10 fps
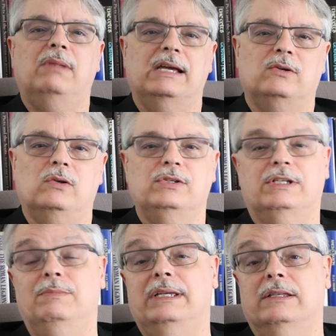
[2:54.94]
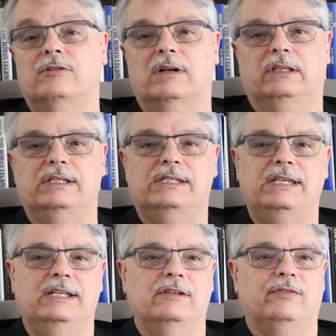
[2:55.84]
Black holes can be indirectly
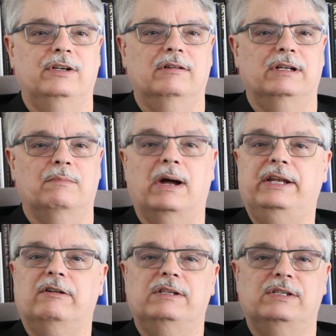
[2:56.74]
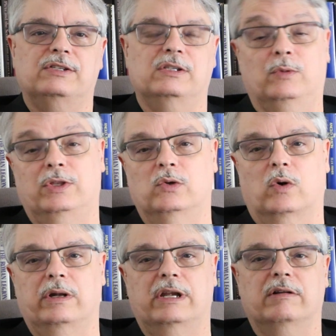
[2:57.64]
seen if they're in a binary system with an
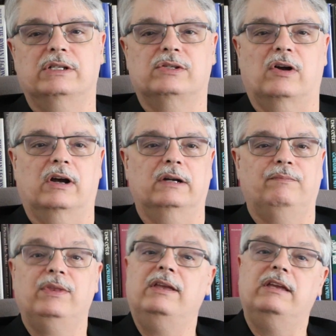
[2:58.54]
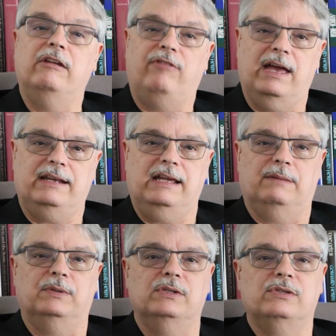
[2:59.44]
ordinary star. If that
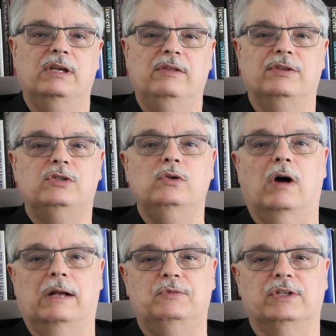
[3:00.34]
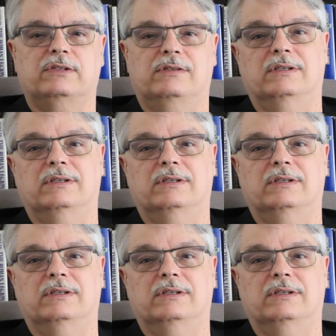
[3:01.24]
happens, the two objects,